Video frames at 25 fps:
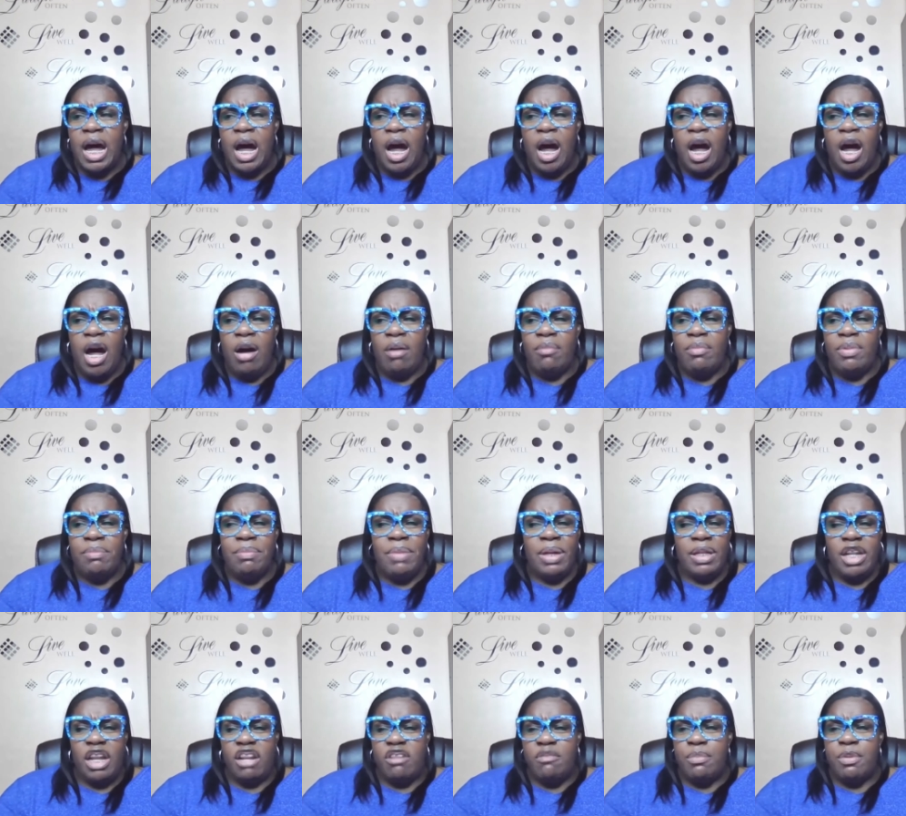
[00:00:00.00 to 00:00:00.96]
Um, it may
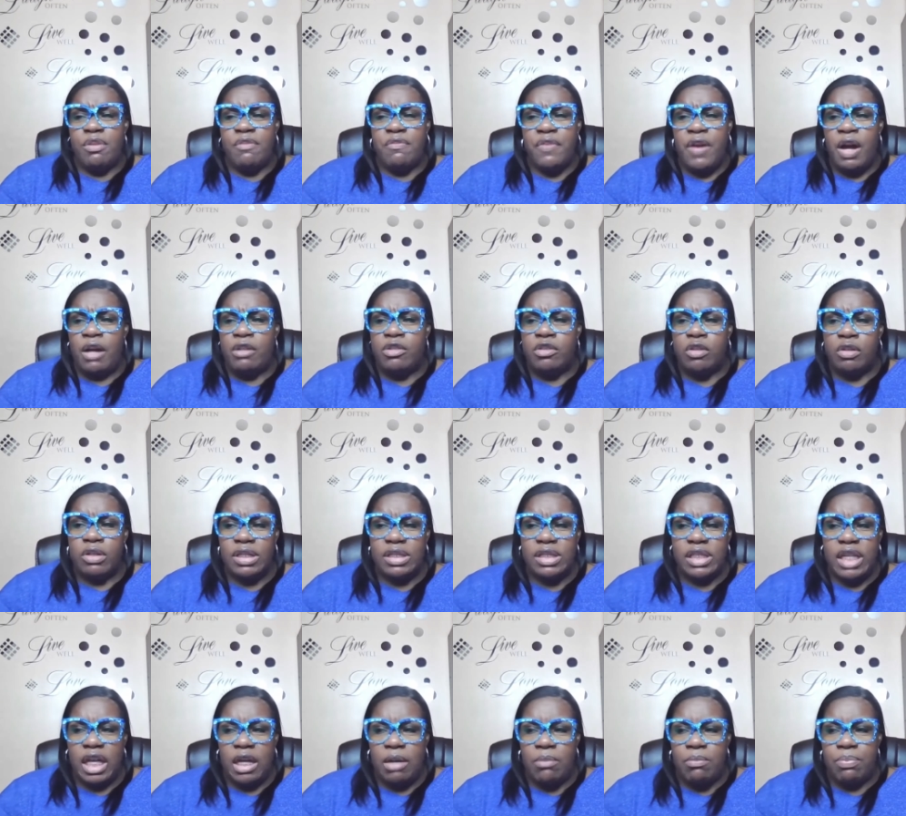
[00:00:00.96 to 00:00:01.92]
not have been founded on the
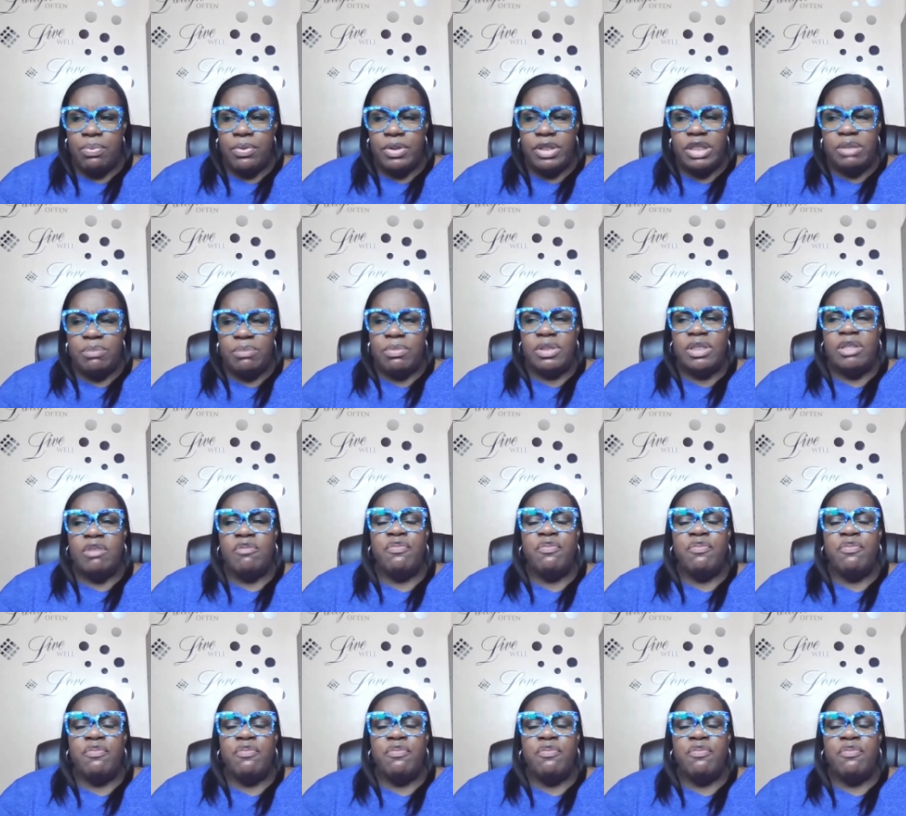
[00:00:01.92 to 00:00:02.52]
same principles.